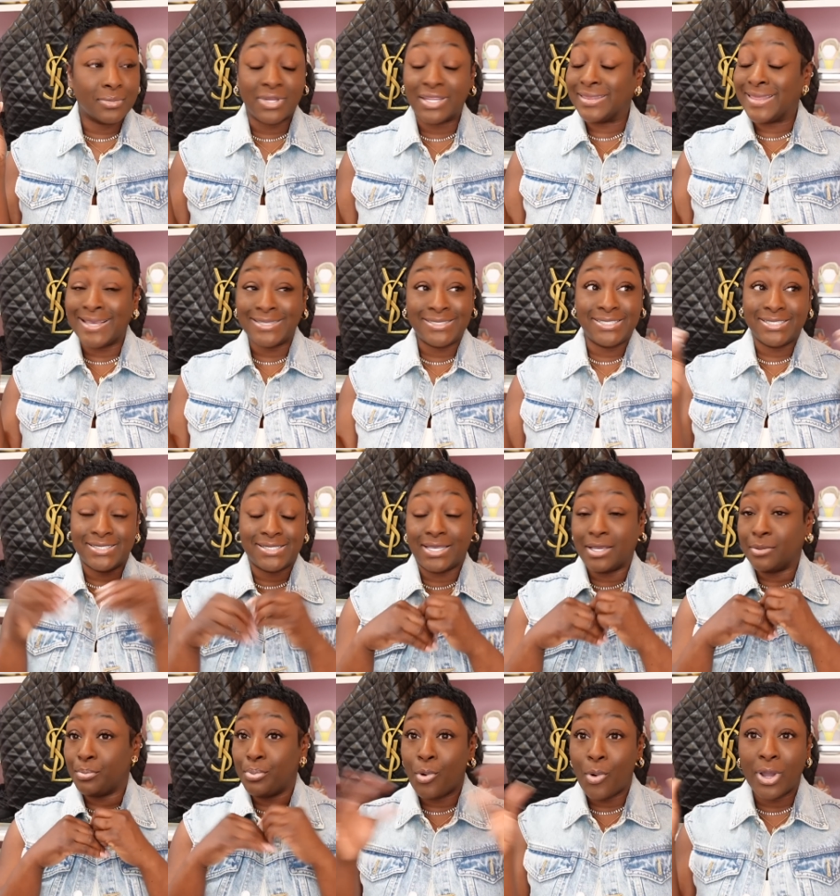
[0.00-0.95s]
That's just
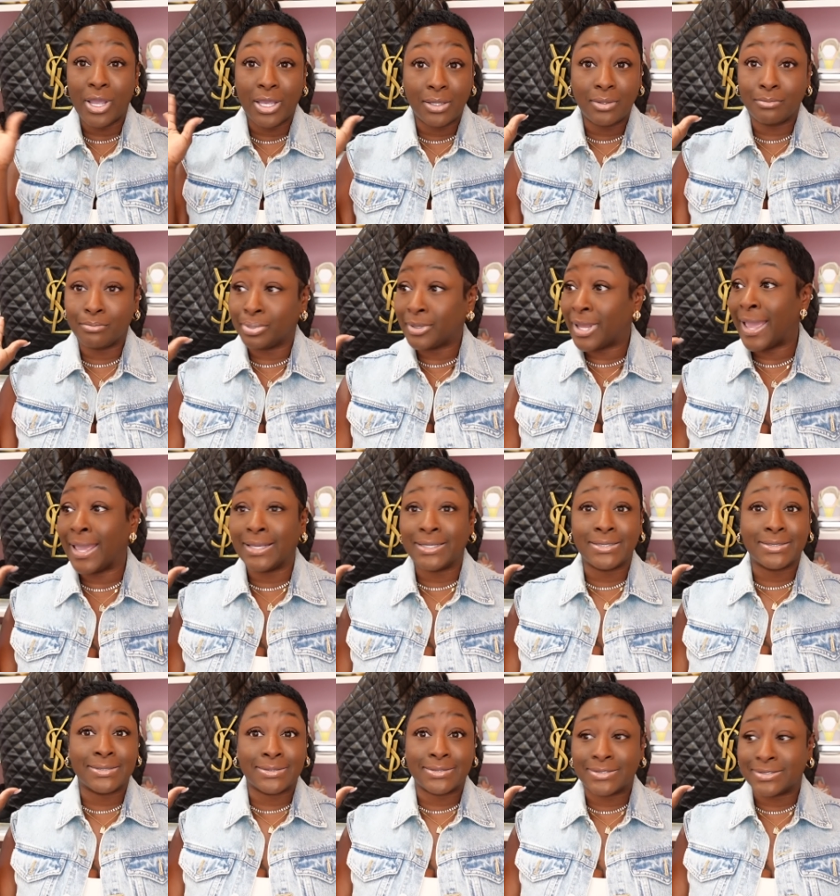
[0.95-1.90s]
it. Point blank,
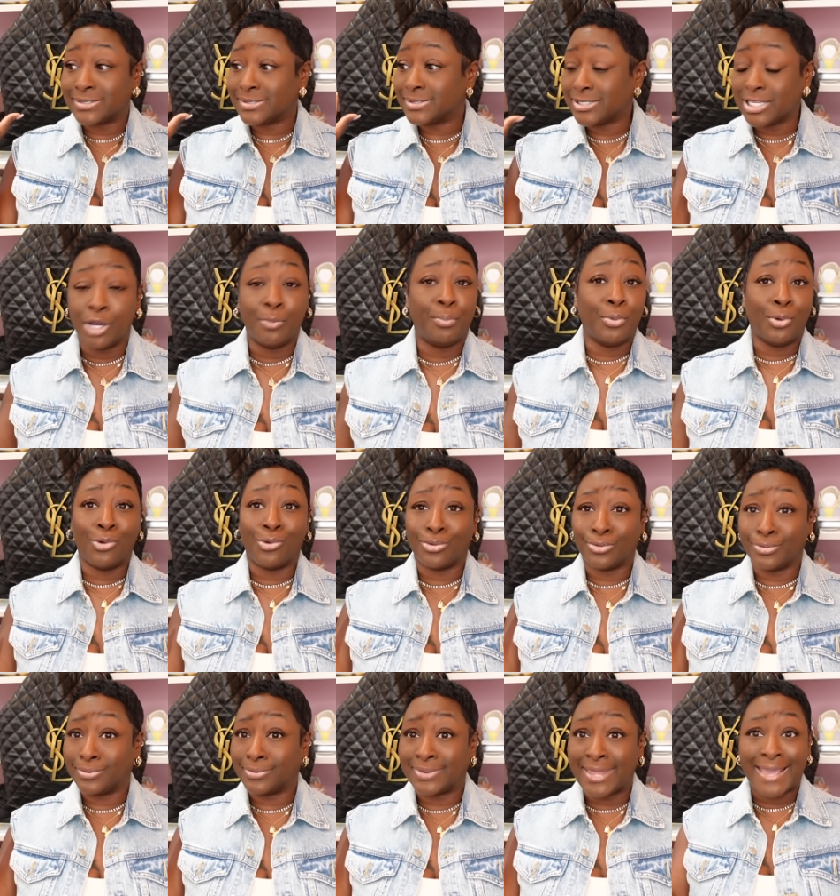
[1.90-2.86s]
simple.
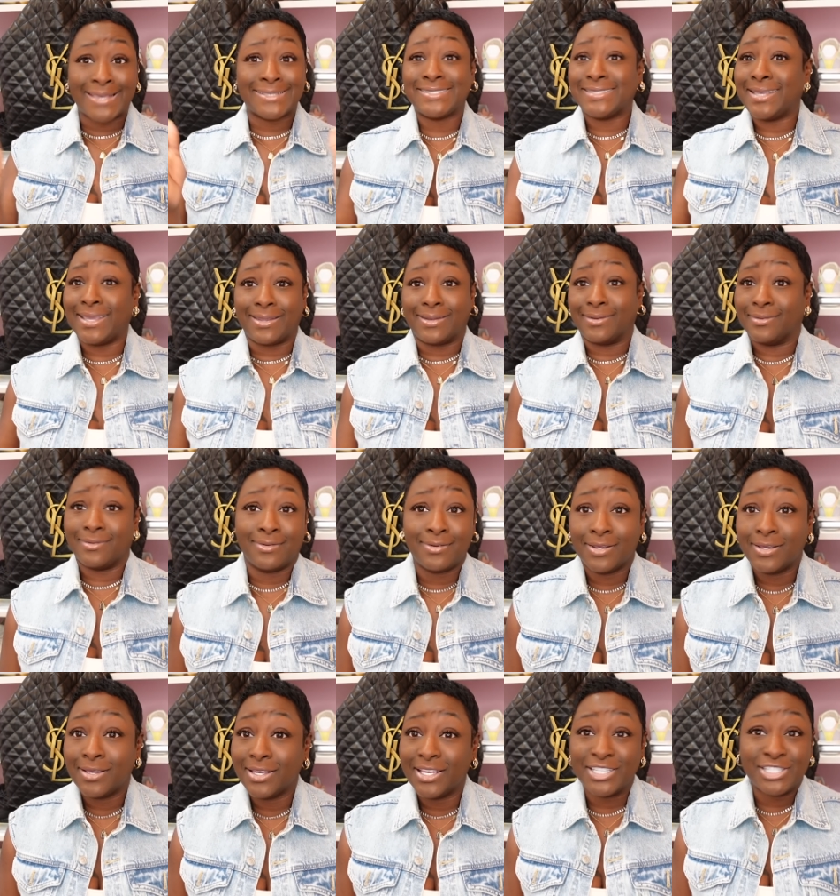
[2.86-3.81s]
That's it.
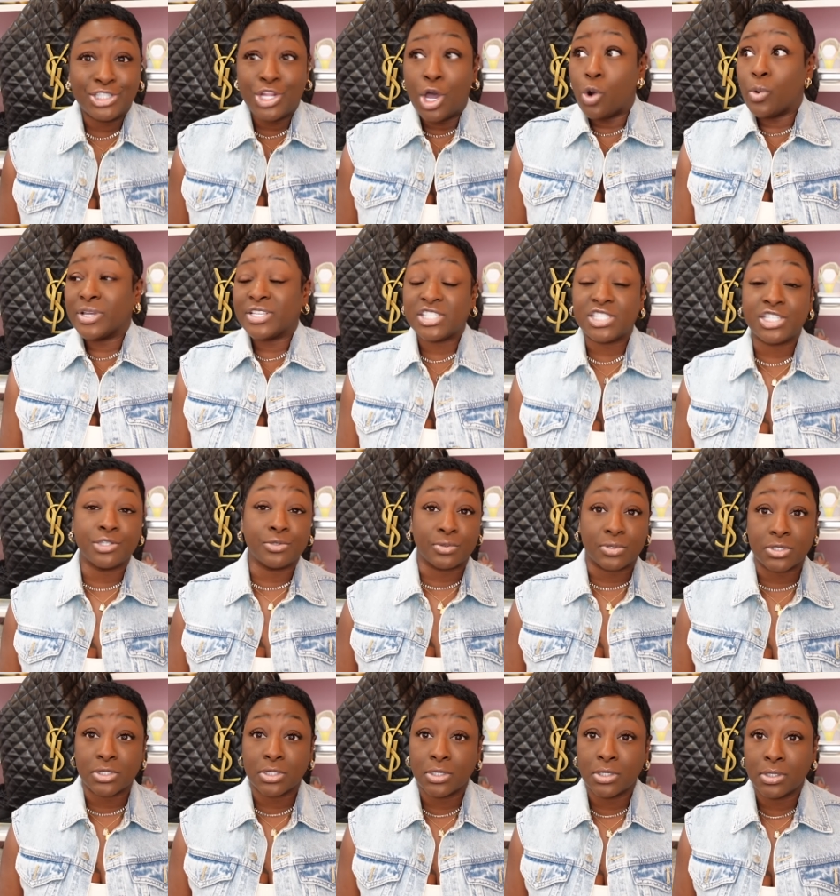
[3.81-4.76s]
It's no
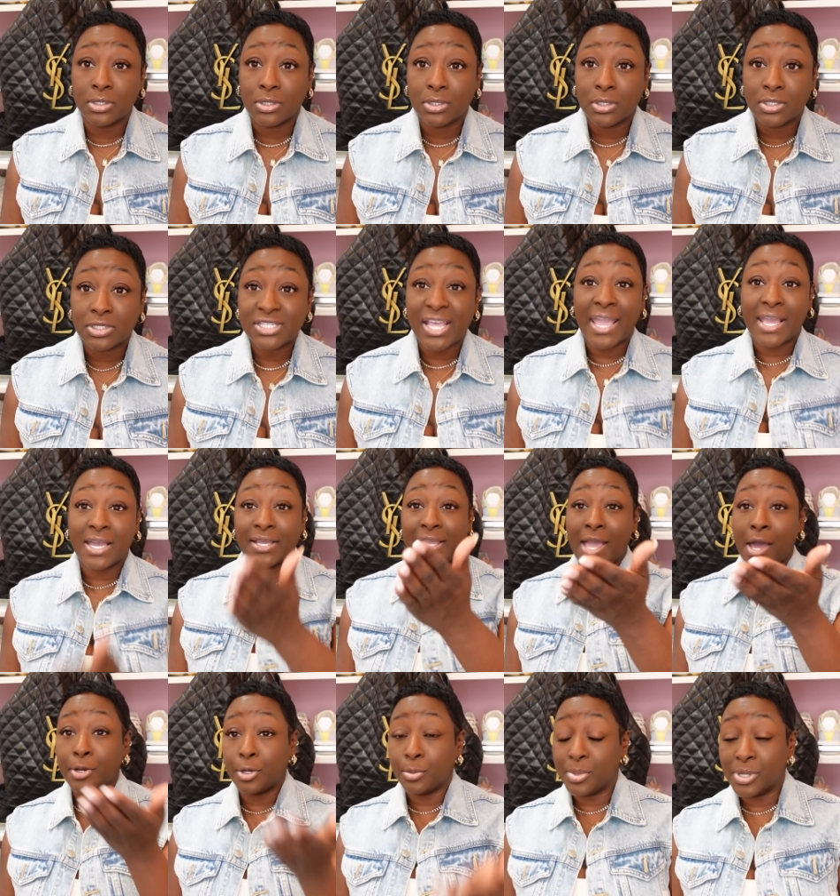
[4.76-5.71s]
excuse. Take
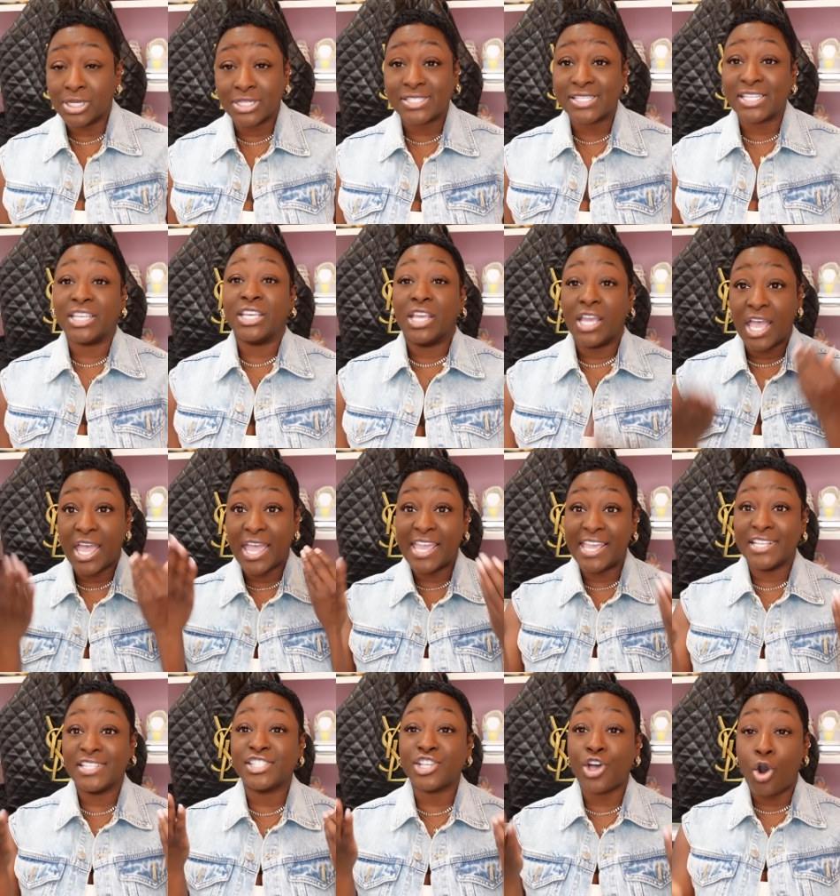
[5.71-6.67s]
accountability.
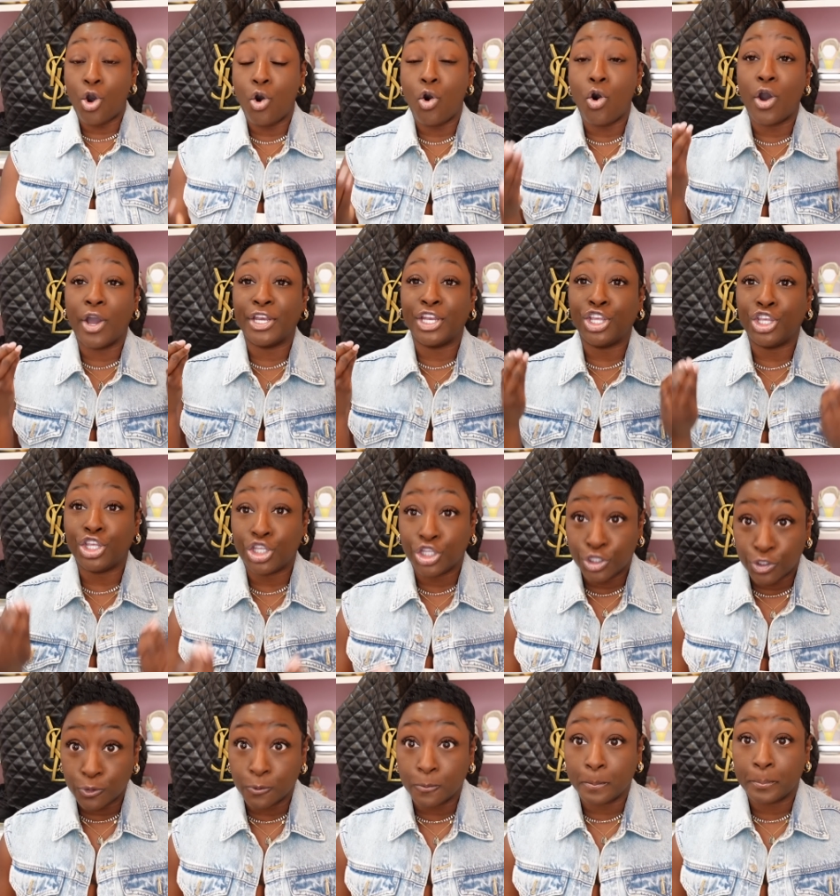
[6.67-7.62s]
It's on
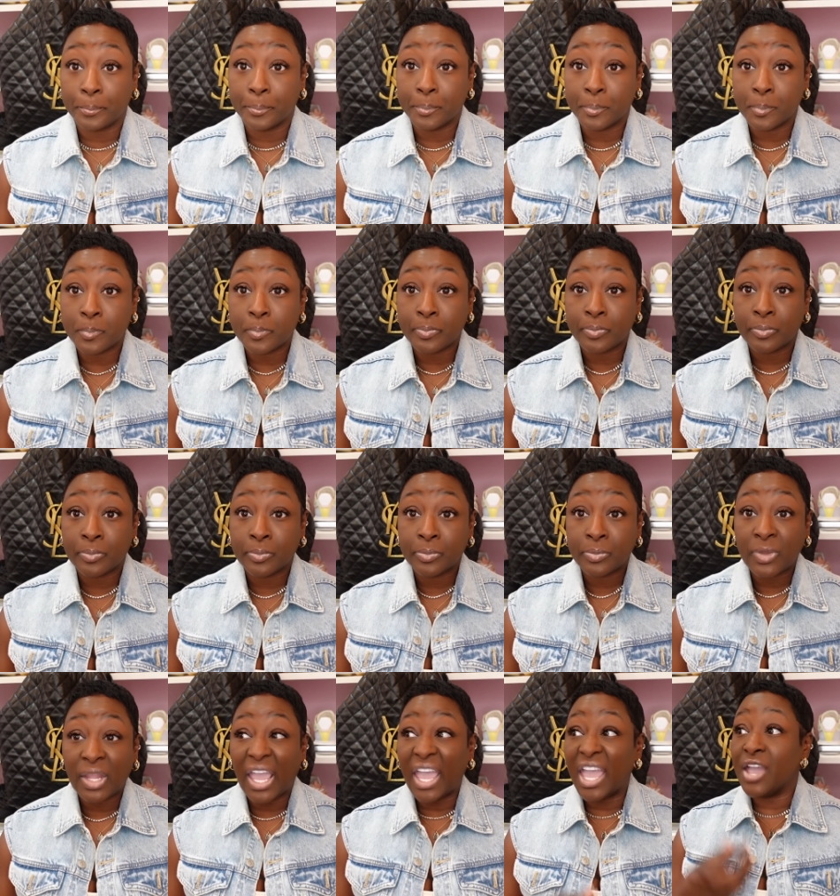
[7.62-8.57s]
you.
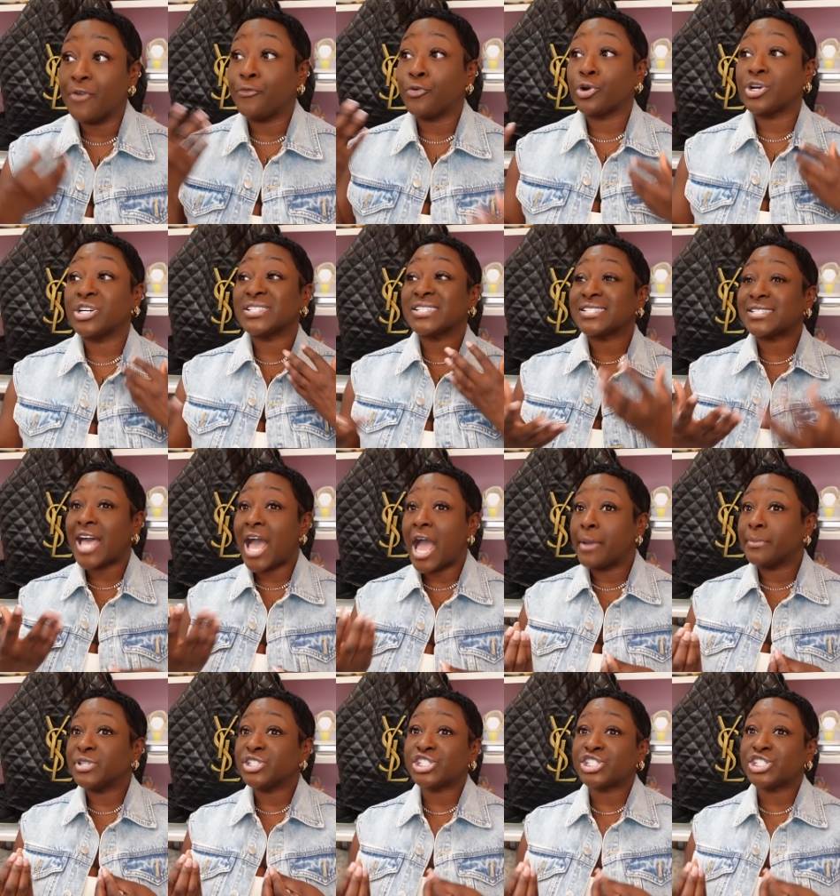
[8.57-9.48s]
And for consignment